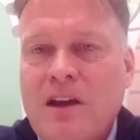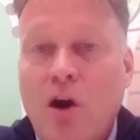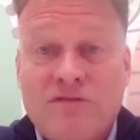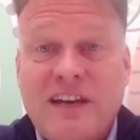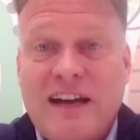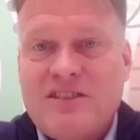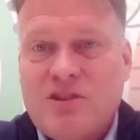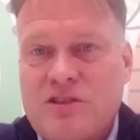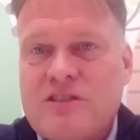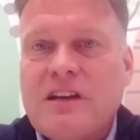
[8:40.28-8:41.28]

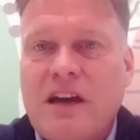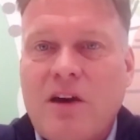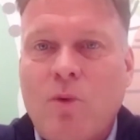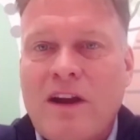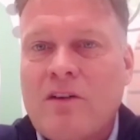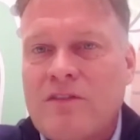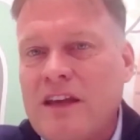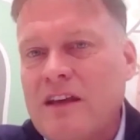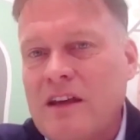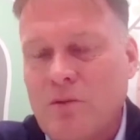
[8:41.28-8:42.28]
Tysys. One of
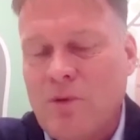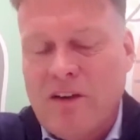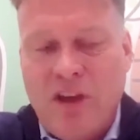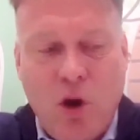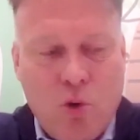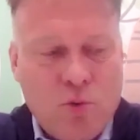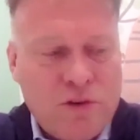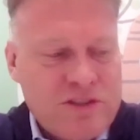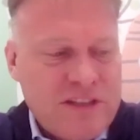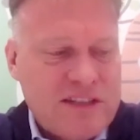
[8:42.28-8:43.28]
the
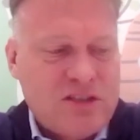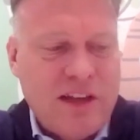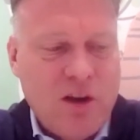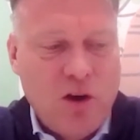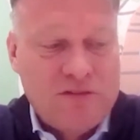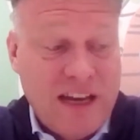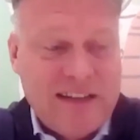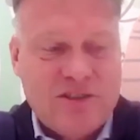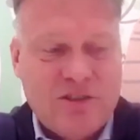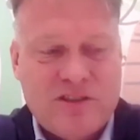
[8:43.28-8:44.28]
owners actually of
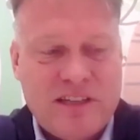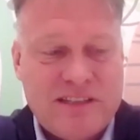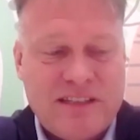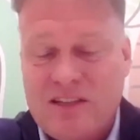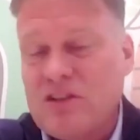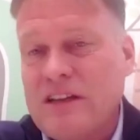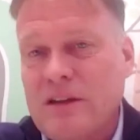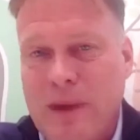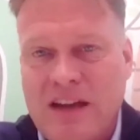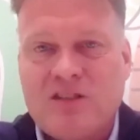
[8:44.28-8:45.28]
Tysys is actually in
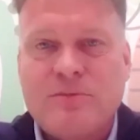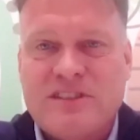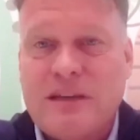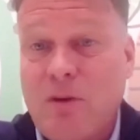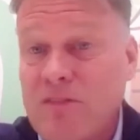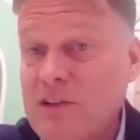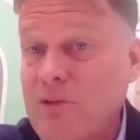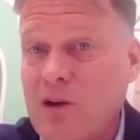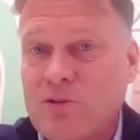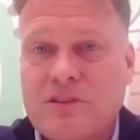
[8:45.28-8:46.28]
the management team of
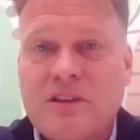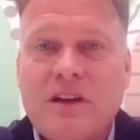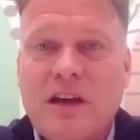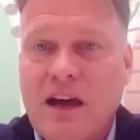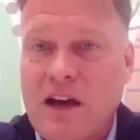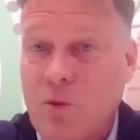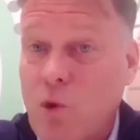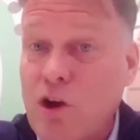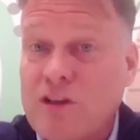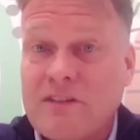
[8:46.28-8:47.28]
eRoute,
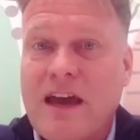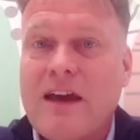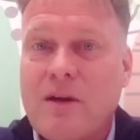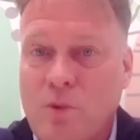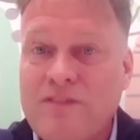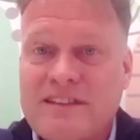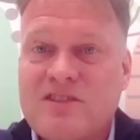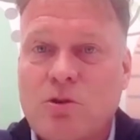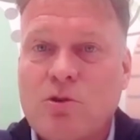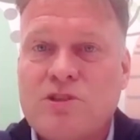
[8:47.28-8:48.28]
working there with
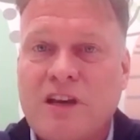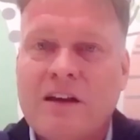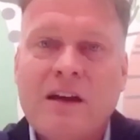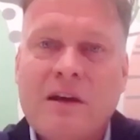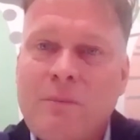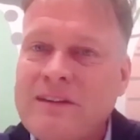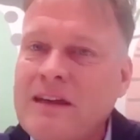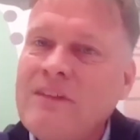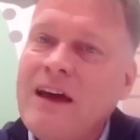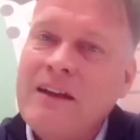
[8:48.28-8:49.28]
this solution. But
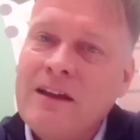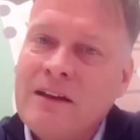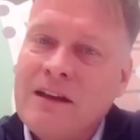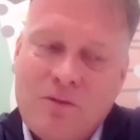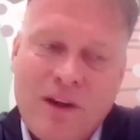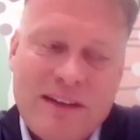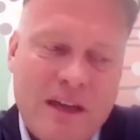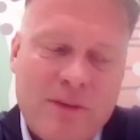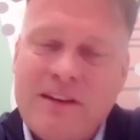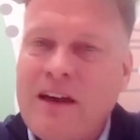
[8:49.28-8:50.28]
they've done, right
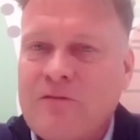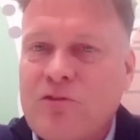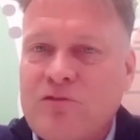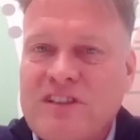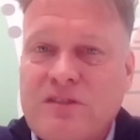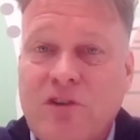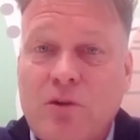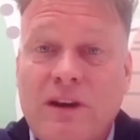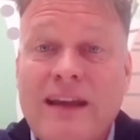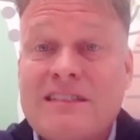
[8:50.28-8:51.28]
now they've done for feature
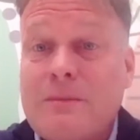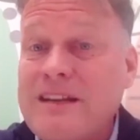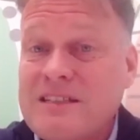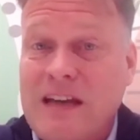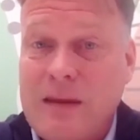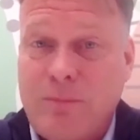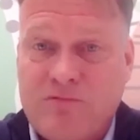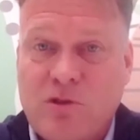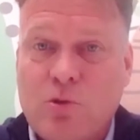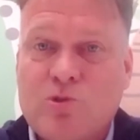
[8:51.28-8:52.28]
phone an SMS type of
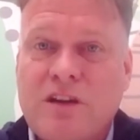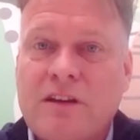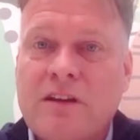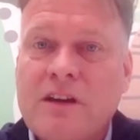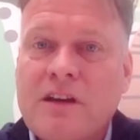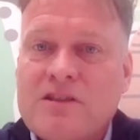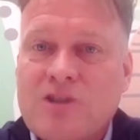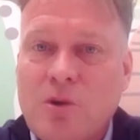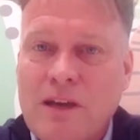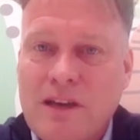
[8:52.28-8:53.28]
solution.
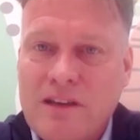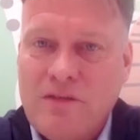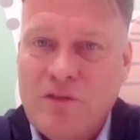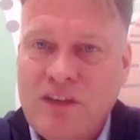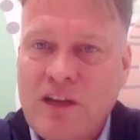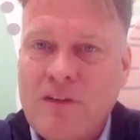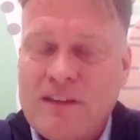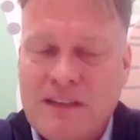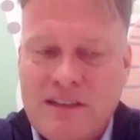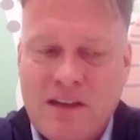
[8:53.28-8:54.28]
So if you think of
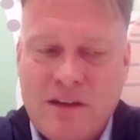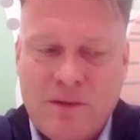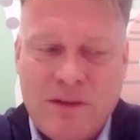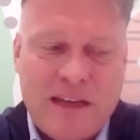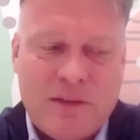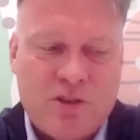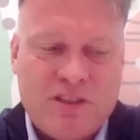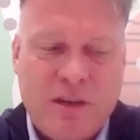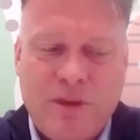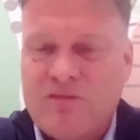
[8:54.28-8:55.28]
it, that their networks
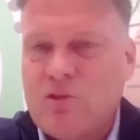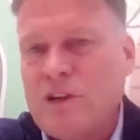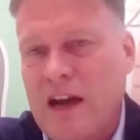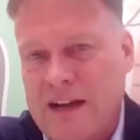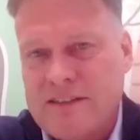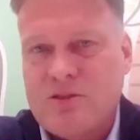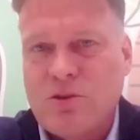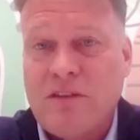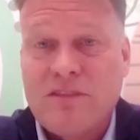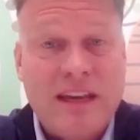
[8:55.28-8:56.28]
can be of two kinds. You
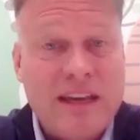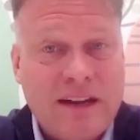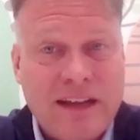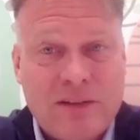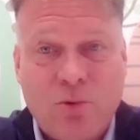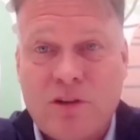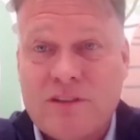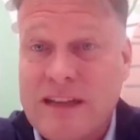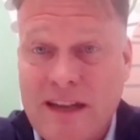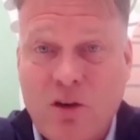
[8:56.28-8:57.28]
can have data network,
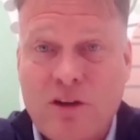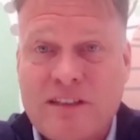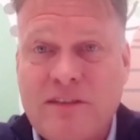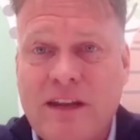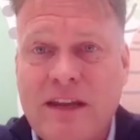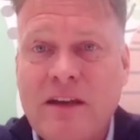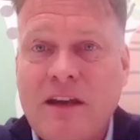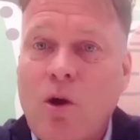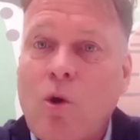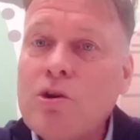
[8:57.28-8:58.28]
data connectivity,
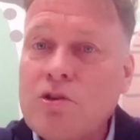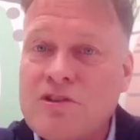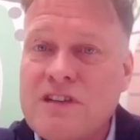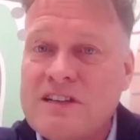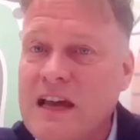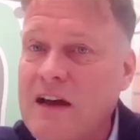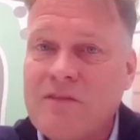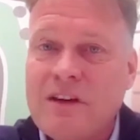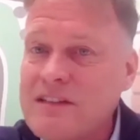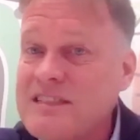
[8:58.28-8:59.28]
or you can just
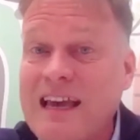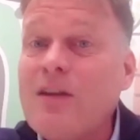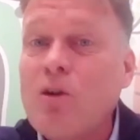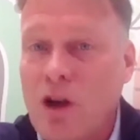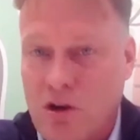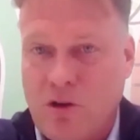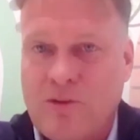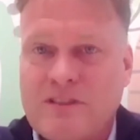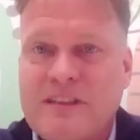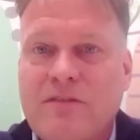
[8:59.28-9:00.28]
have cellular
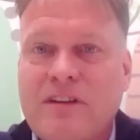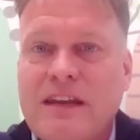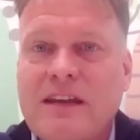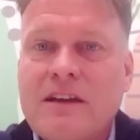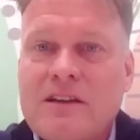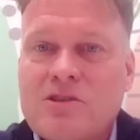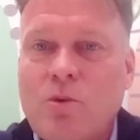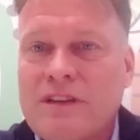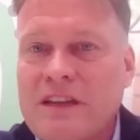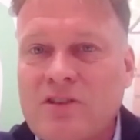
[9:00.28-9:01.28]
connectivity. So
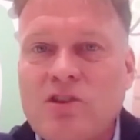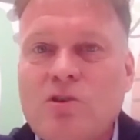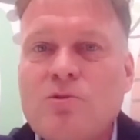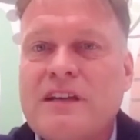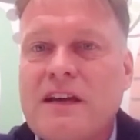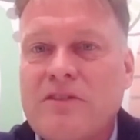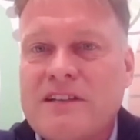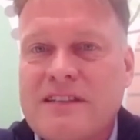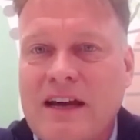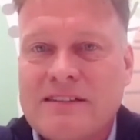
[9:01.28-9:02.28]
what they can use here
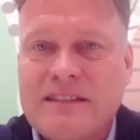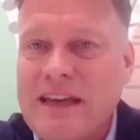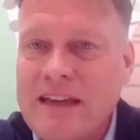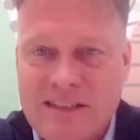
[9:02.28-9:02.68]
is that data